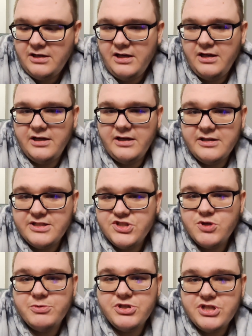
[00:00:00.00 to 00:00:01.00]
And the
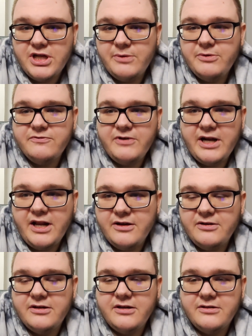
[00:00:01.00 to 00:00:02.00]
stupid shit I would fight
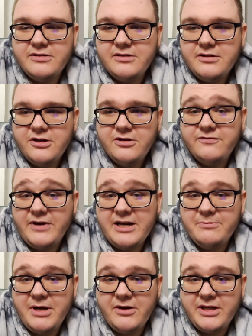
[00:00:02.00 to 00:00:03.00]
about
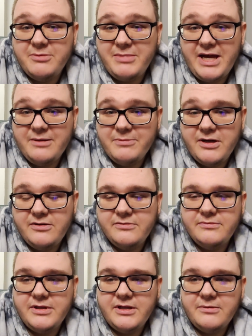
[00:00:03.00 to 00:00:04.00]
and get mad
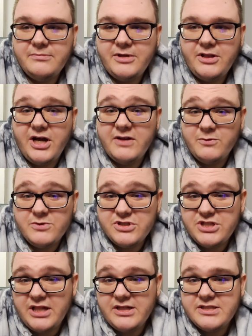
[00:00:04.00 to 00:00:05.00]
about. A lot of it
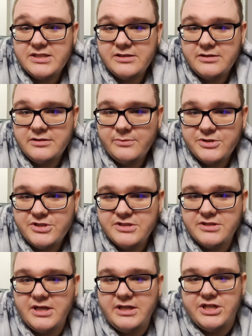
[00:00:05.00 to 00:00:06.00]
was jealousy, which
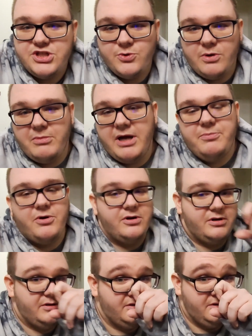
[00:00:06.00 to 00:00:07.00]
is an issue on my
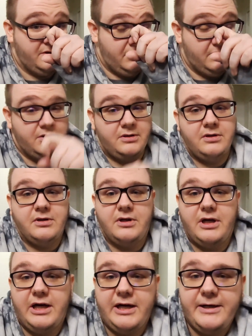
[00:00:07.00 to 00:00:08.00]
part.
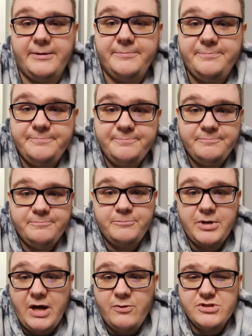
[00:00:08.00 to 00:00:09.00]

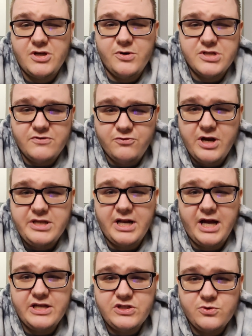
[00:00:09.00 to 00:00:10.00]
But I was always a friend
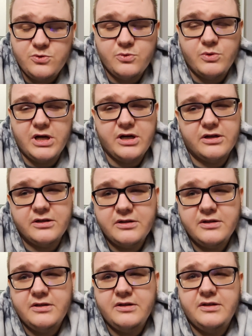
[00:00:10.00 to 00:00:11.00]
in high school where
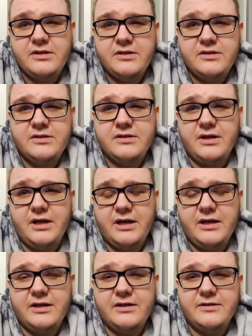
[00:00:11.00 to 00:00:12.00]

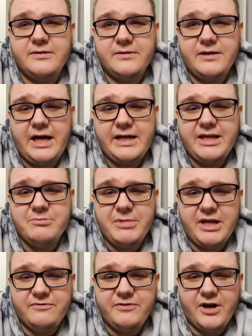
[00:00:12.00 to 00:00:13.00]
I'd get
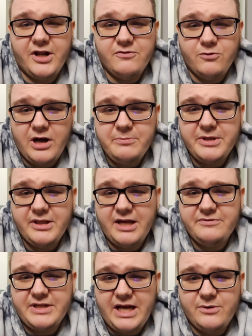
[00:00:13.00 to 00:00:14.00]
made fun of or I'd be
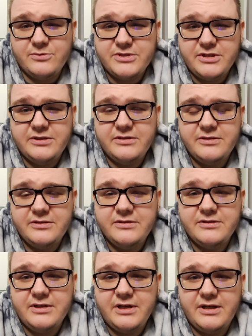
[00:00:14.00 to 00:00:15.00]
left out.
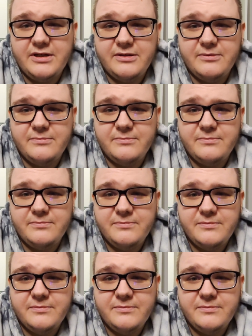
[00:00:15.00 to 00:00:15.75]
At